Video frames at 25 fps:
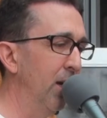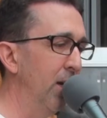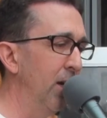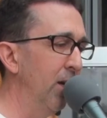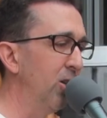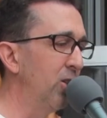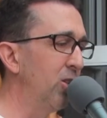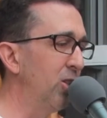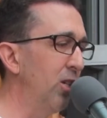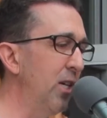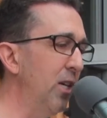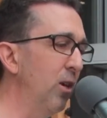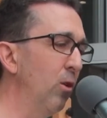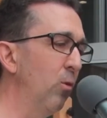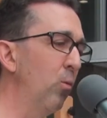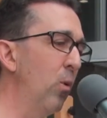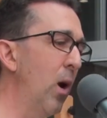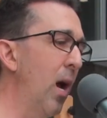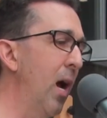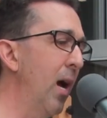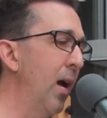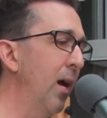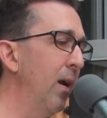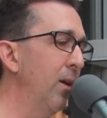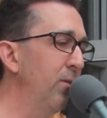She
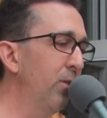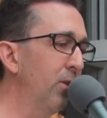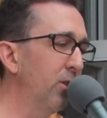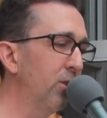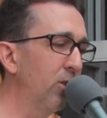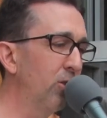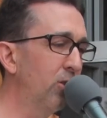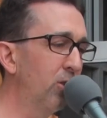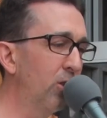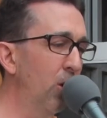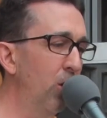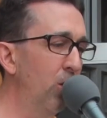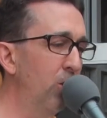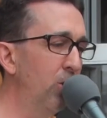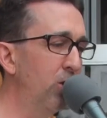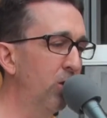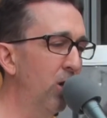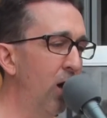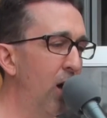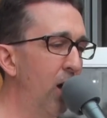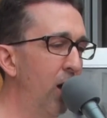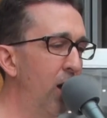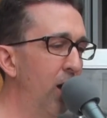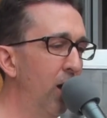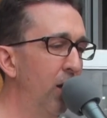arrives so
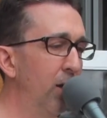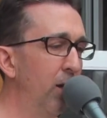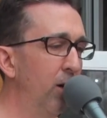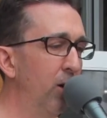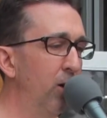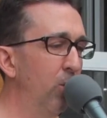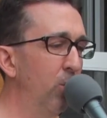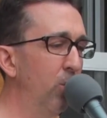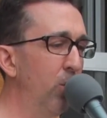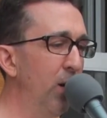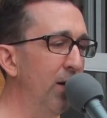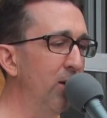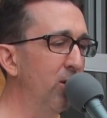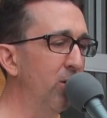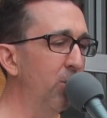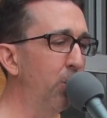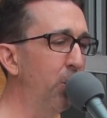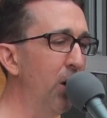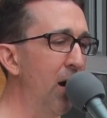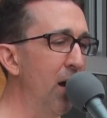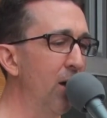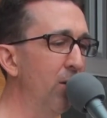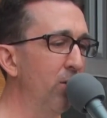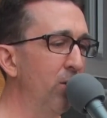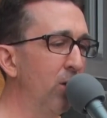tall, her rich
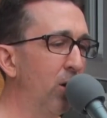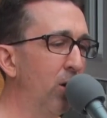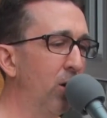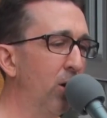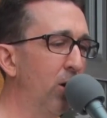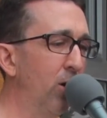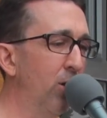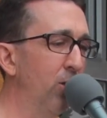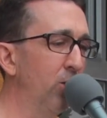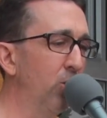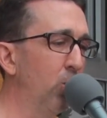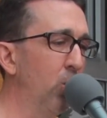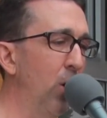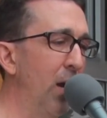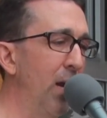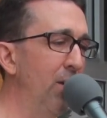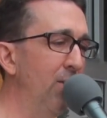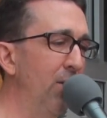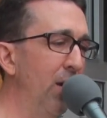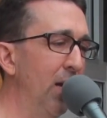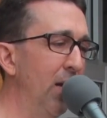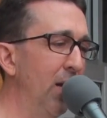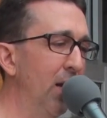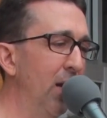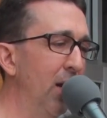brown curls
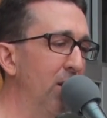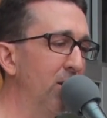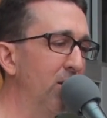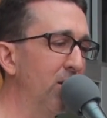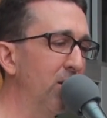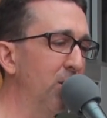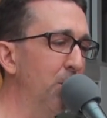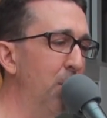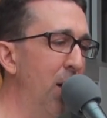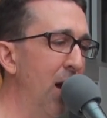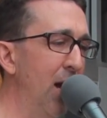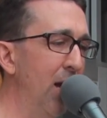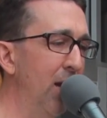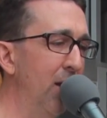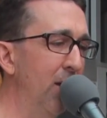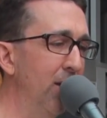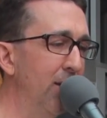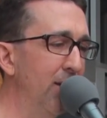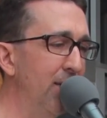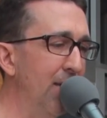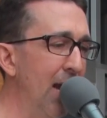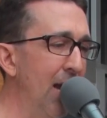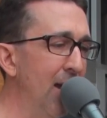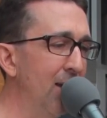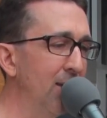waving, a smile
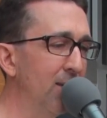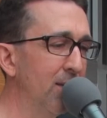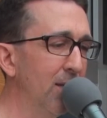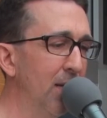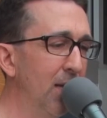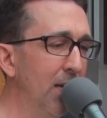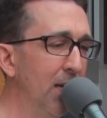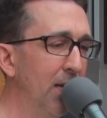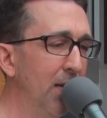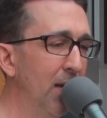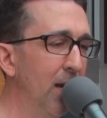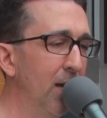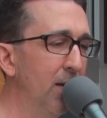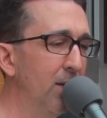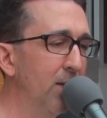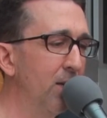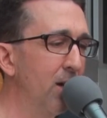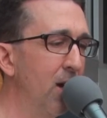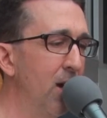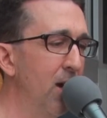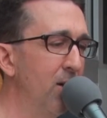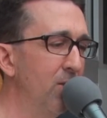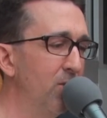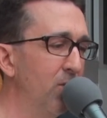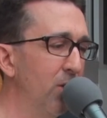dazzling and
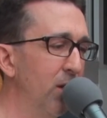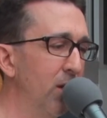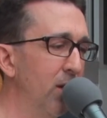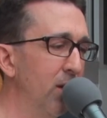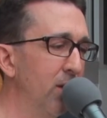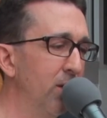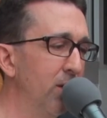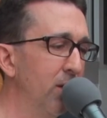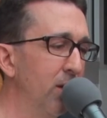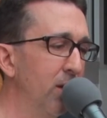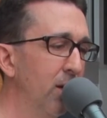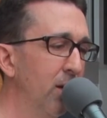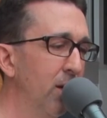confident.